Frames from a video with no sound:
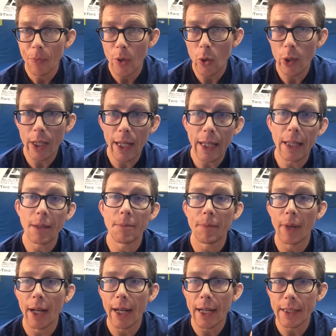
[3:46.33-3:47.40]
Okay,
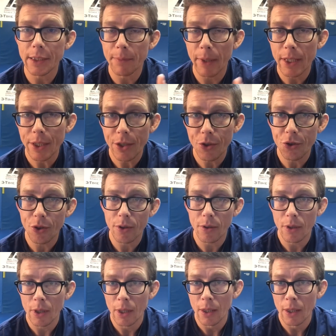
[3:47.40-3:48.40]
I ask my teacher,